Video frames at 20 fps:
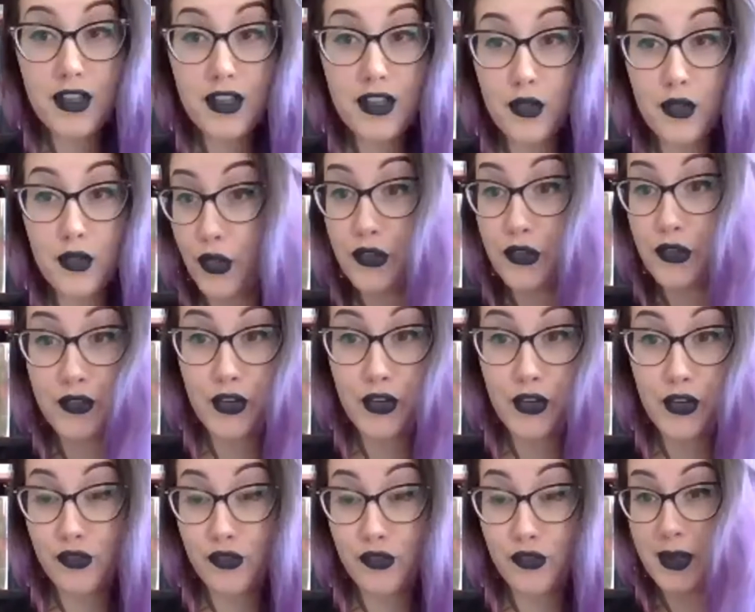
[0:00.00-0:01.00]
the
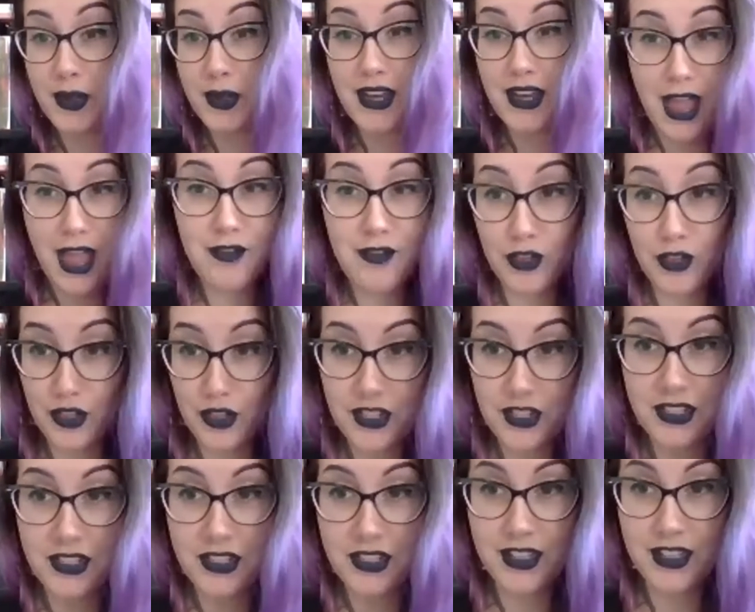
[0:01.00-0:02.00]
first woman ever to
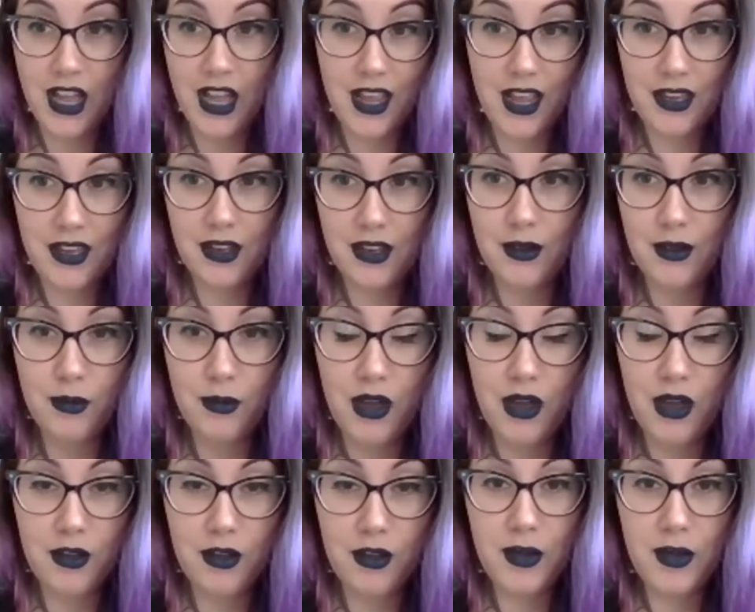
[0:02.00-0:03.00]
design
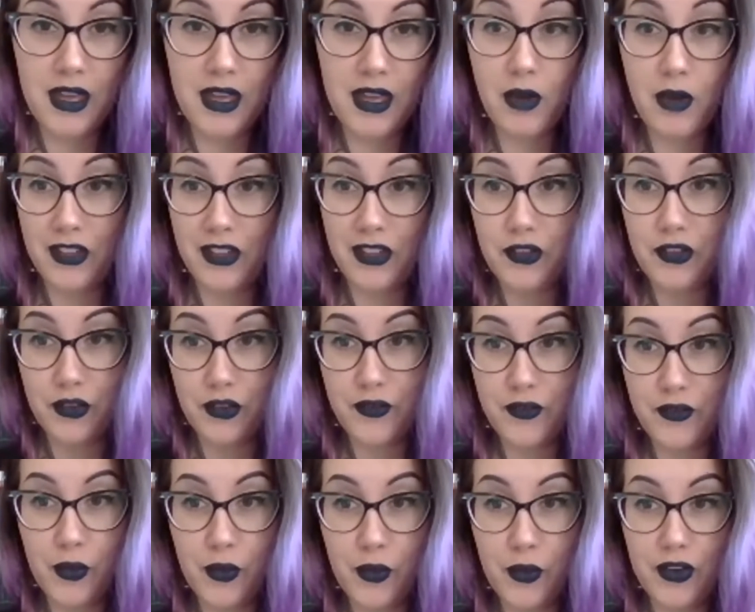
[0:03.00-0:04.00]
a big monster
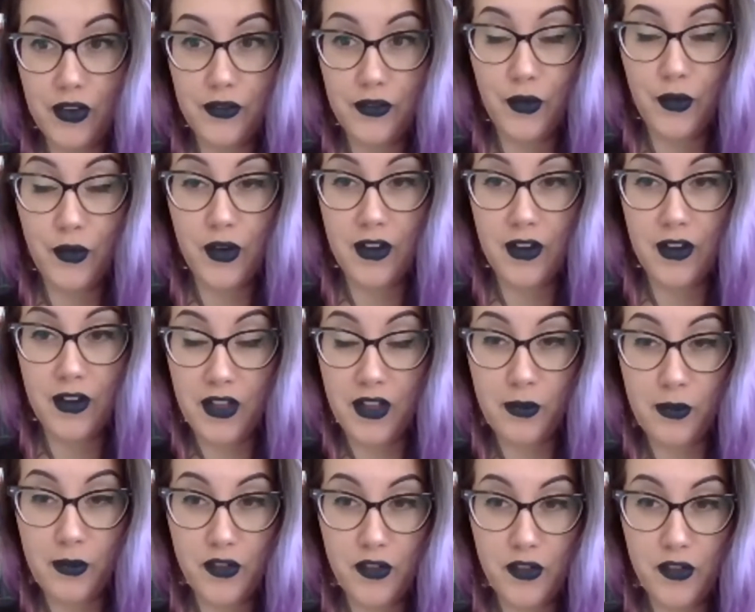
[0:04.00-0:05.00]
for a
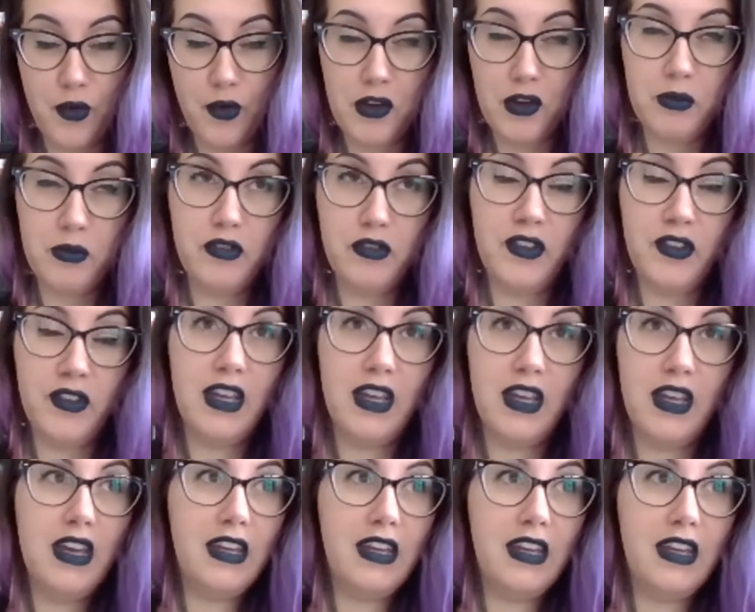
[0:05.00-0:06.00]
film, for a horror movie.
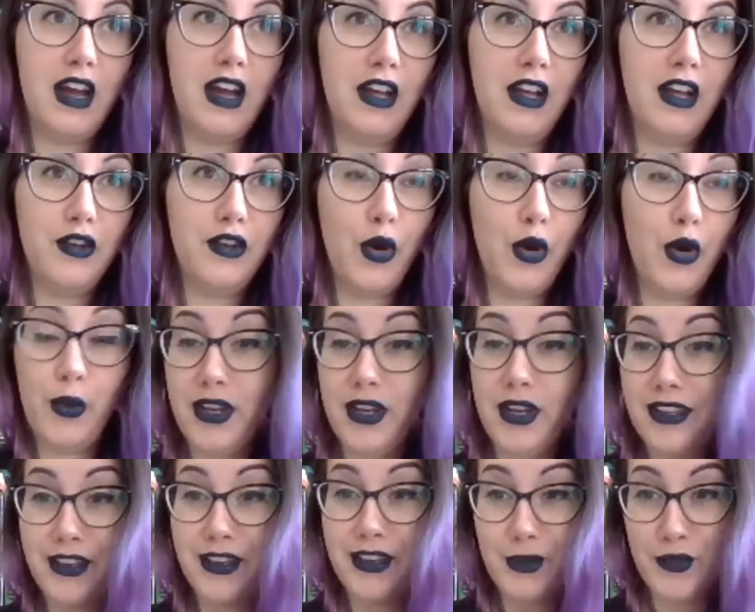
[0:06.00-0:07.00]
No one
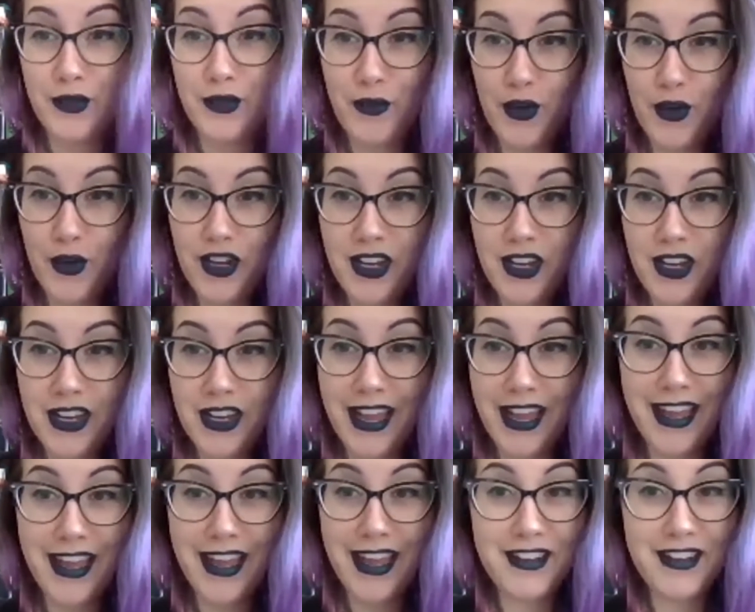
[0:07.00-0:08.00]
had done it before her,
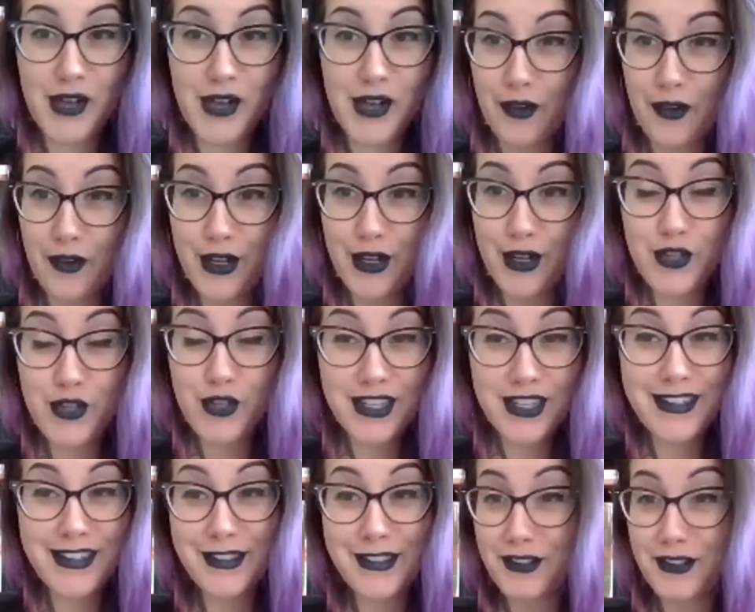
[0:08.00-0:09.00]
and how rare she
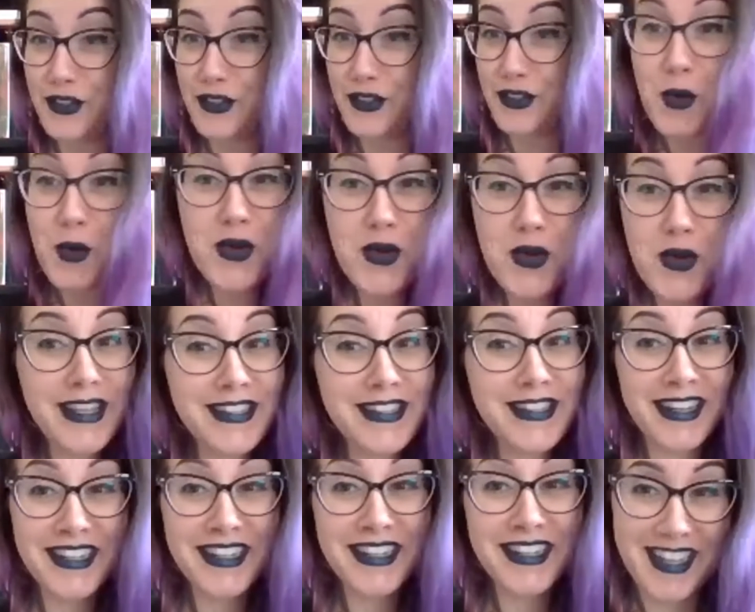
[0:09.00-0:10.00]
is, no one has
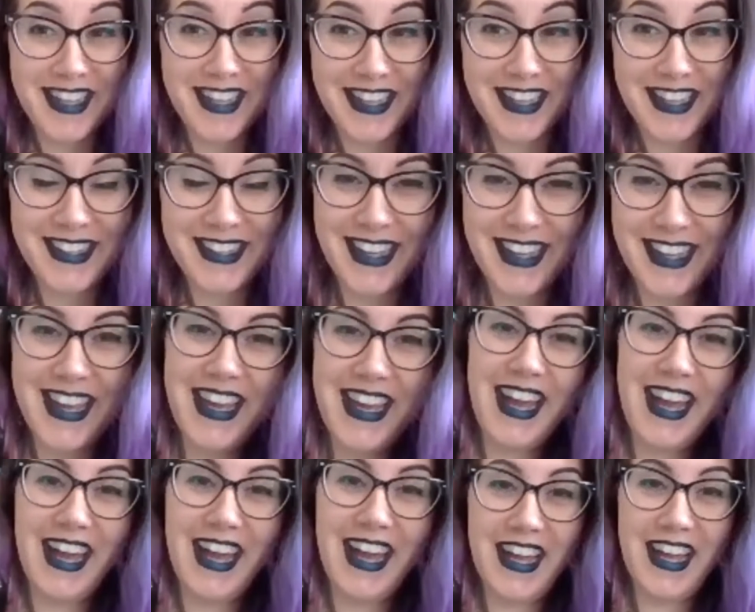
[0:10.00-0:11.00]
done it since.
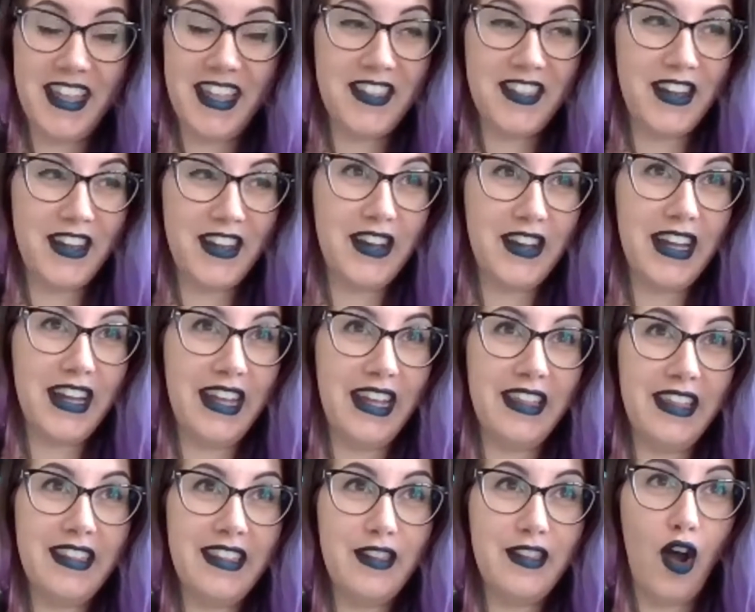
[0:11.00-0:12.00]
There
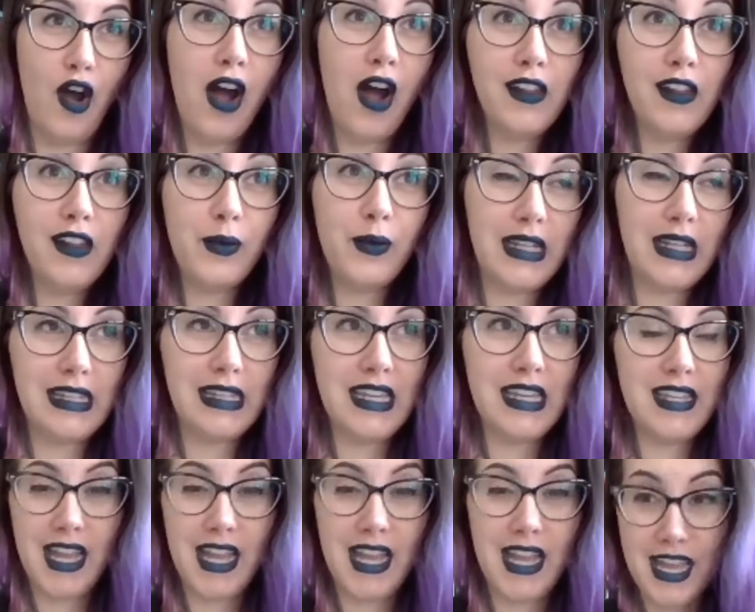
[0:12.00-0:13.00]
is Hollywood, at
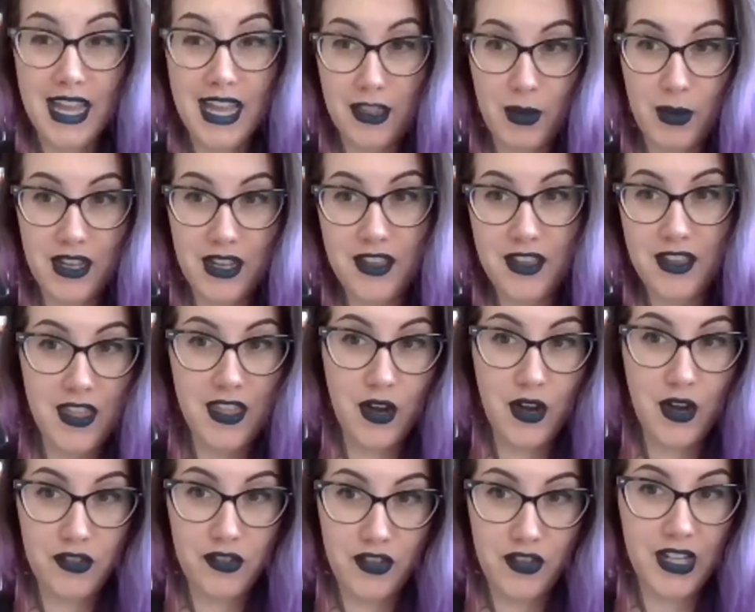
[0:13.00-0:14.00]
least. I can't speak to the
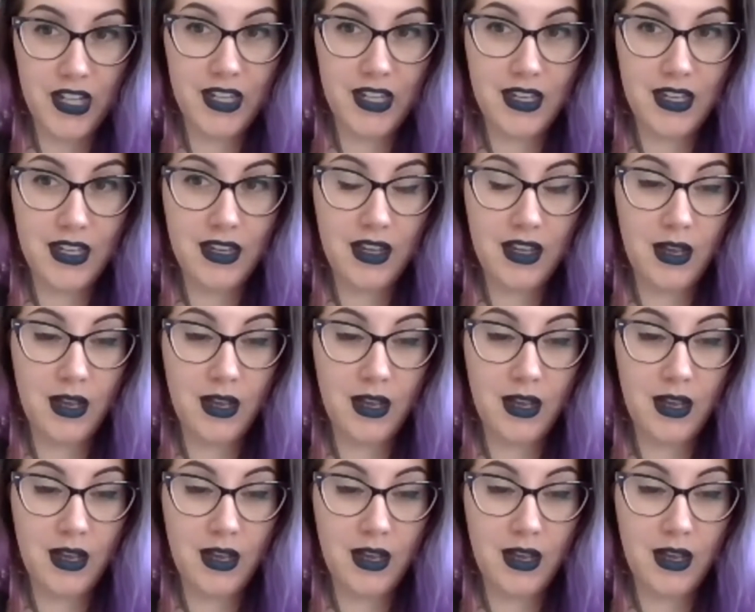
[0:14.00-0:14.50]
Australian